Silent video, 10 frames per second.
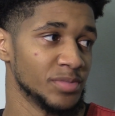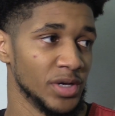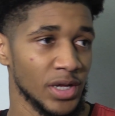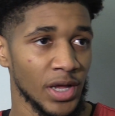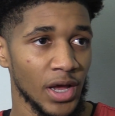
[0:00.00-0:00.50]

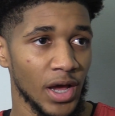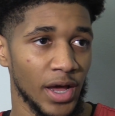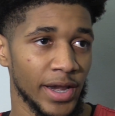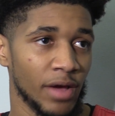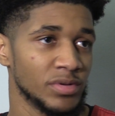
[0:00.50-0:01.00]
But
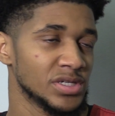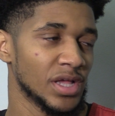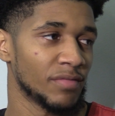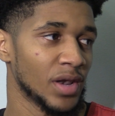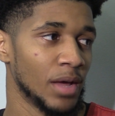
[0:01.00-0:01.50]
now we just
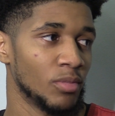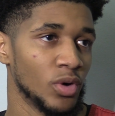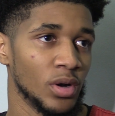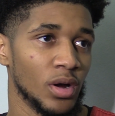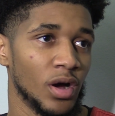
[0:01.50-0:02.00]
have a lot
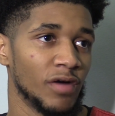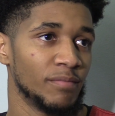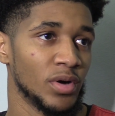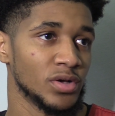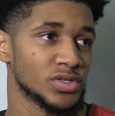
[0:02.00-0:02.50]
more
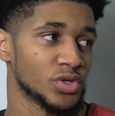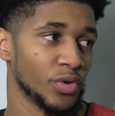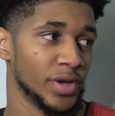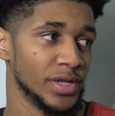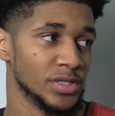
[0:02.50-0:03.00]
off-ball
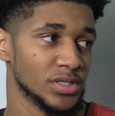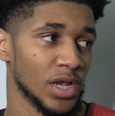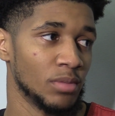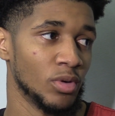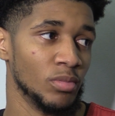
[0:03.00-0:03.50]
screens, a
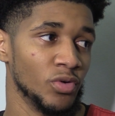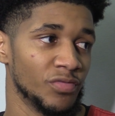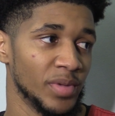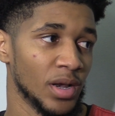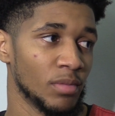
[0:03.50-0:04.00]
lot more
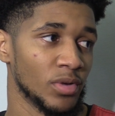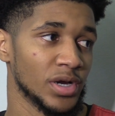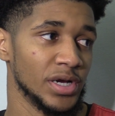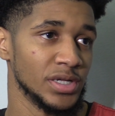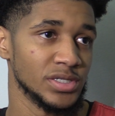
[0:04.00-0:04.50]
movement, a lot more
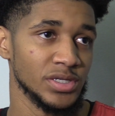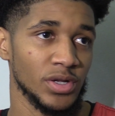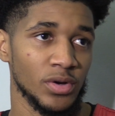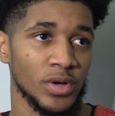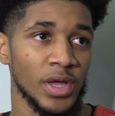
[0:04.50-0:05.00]
cuts, and you
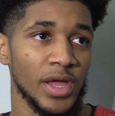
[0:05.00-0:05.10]
know